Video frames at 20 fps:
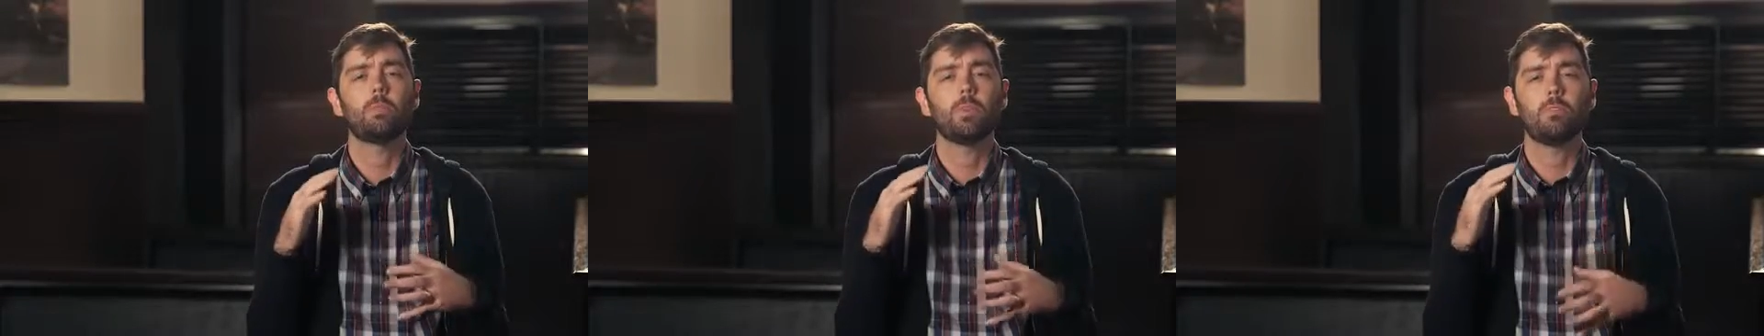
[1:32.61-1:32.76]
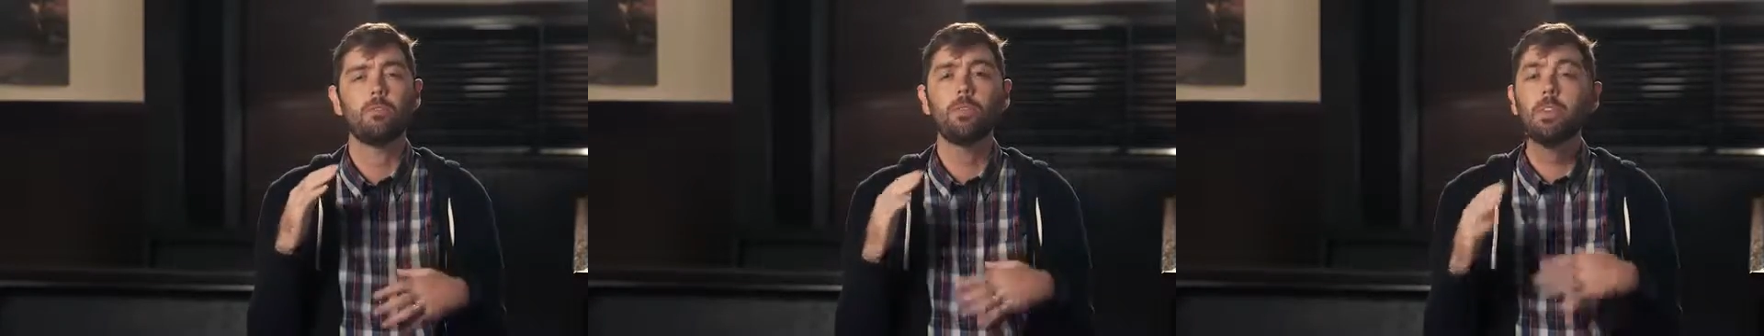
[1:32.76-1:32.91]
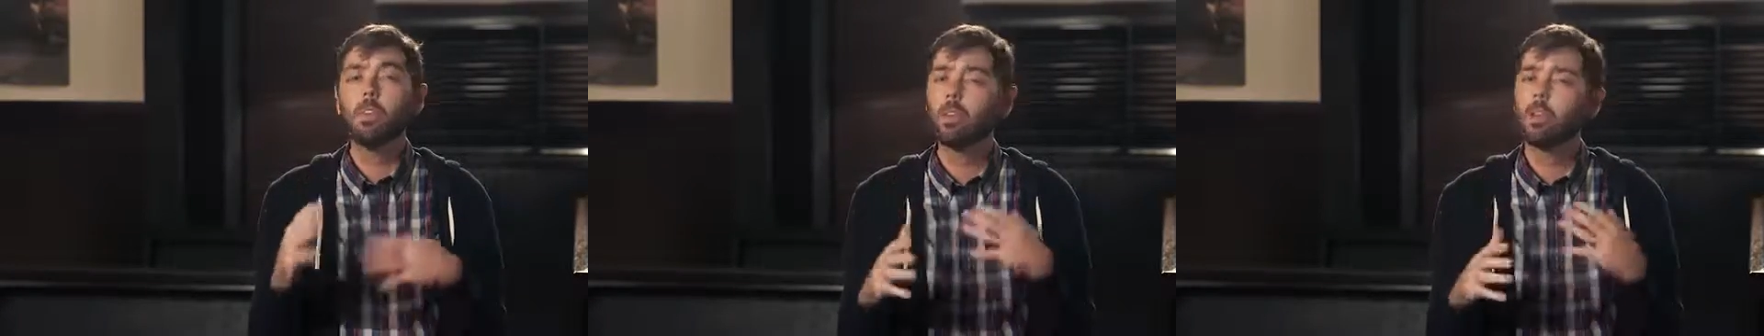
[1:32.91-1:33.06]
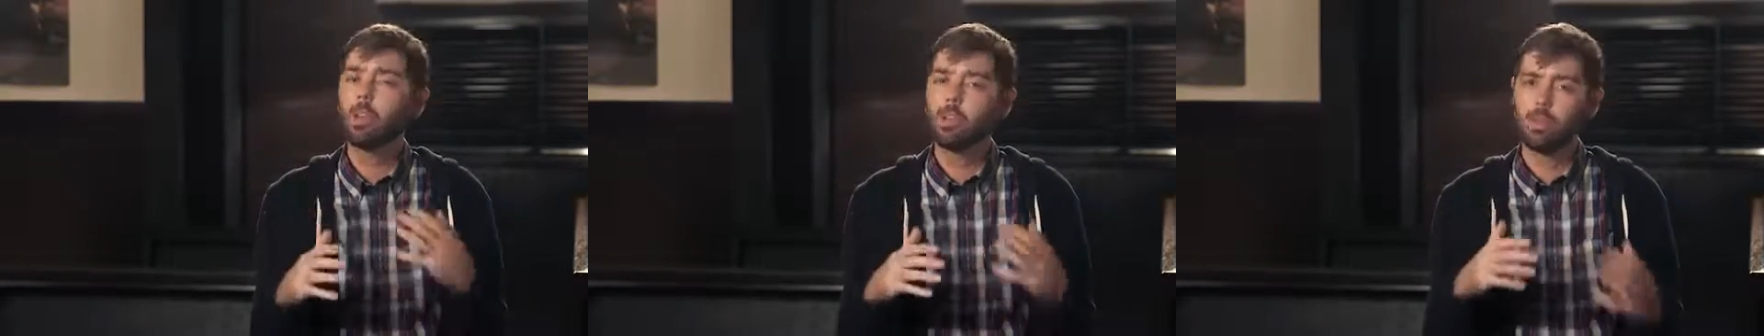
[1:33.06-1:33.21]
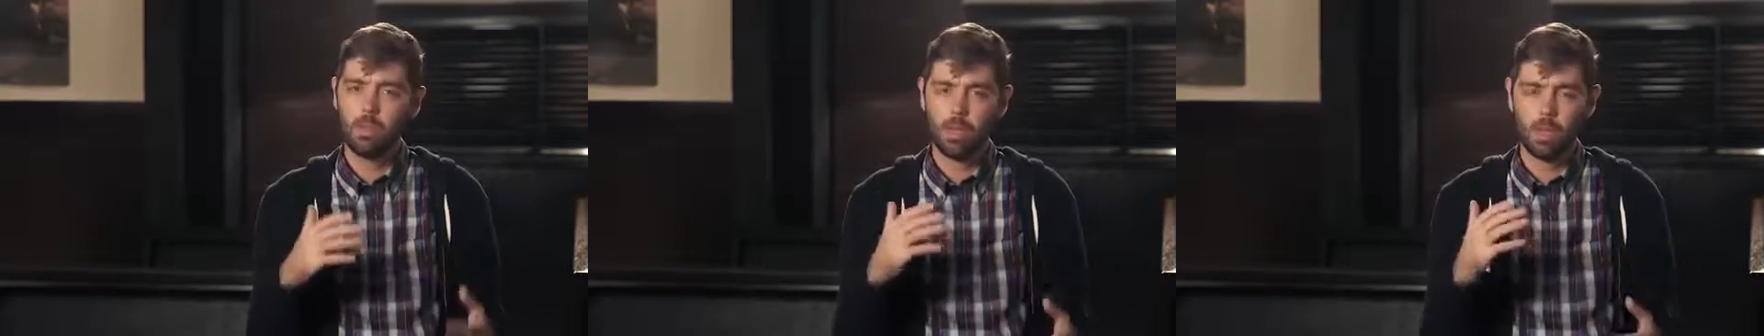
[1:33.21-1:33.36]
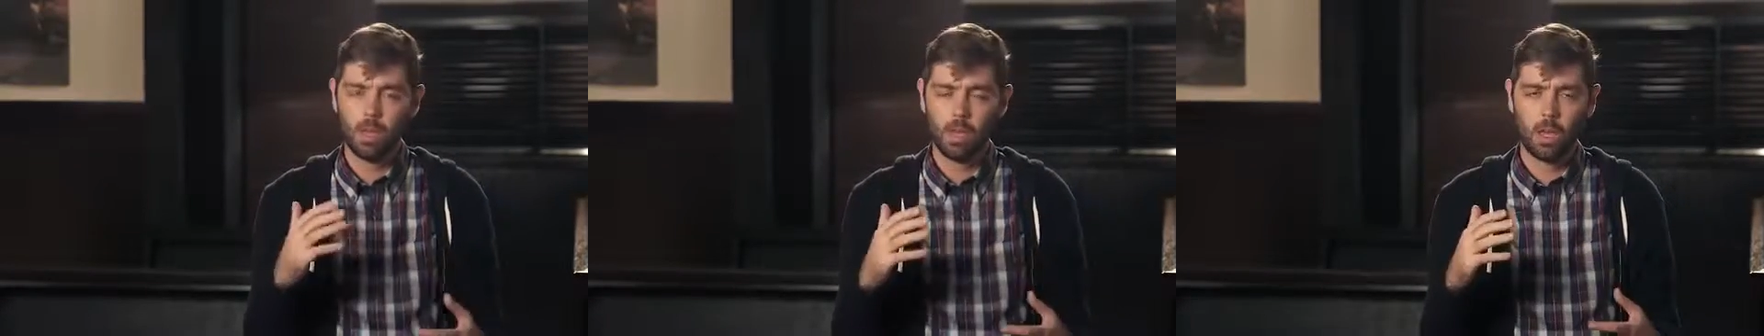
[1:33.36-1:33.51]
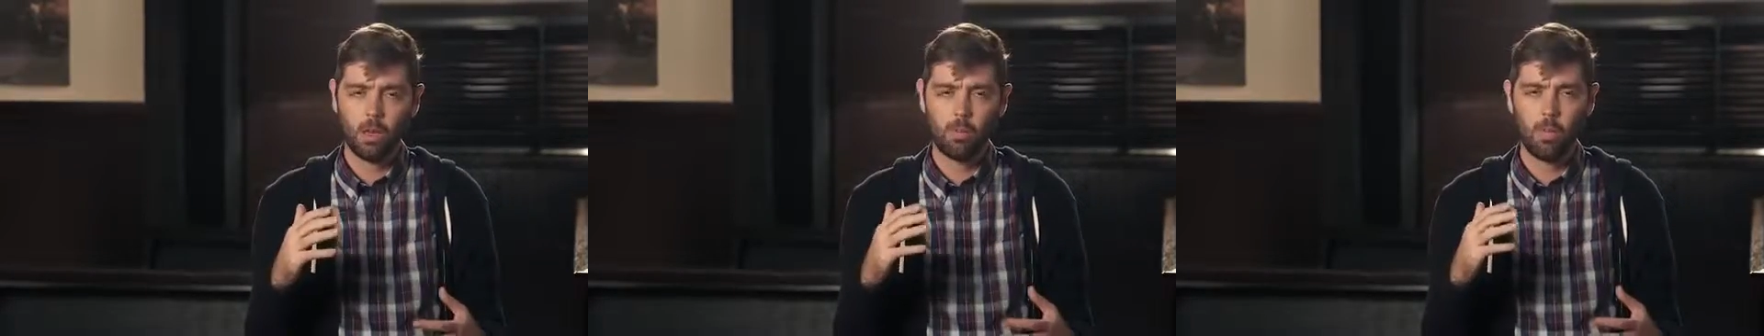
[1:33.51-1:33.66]
be feeling and
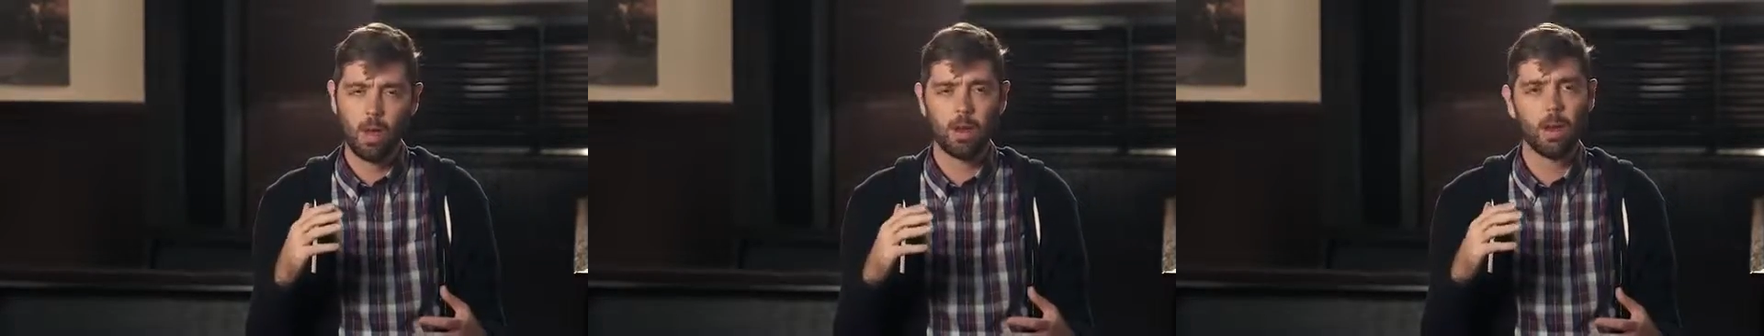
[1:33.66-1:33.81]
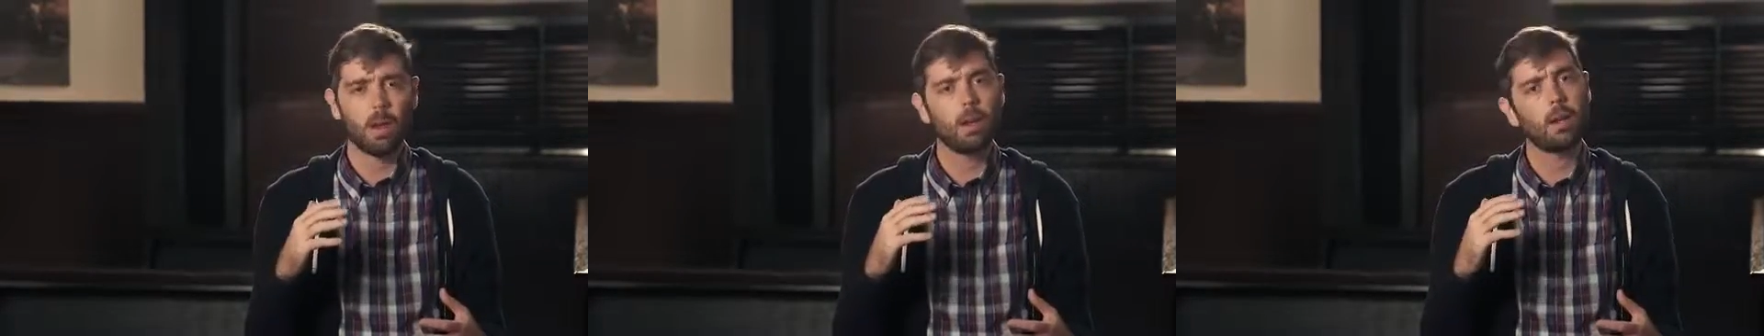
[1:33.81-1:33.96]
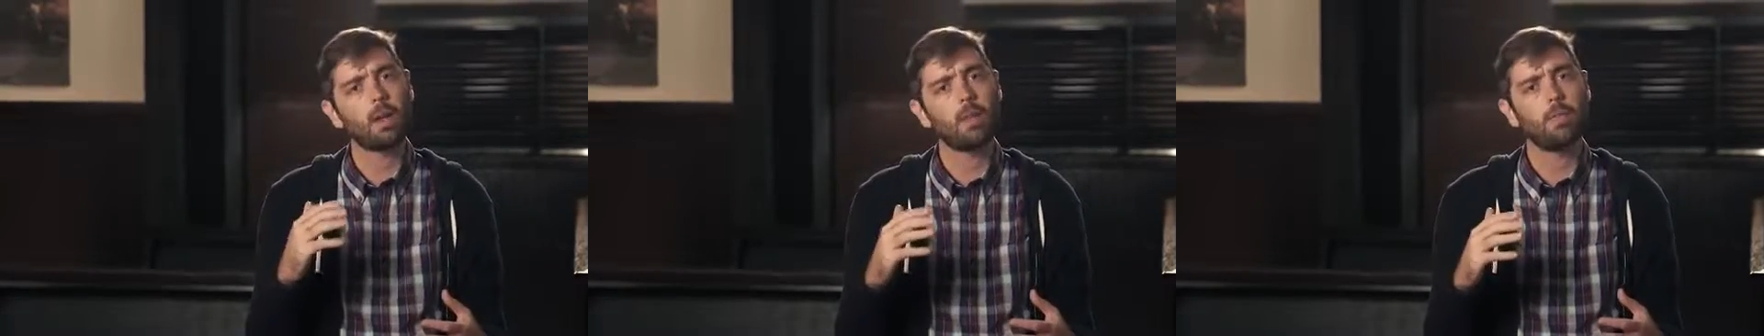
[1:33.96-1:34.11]
thinking about any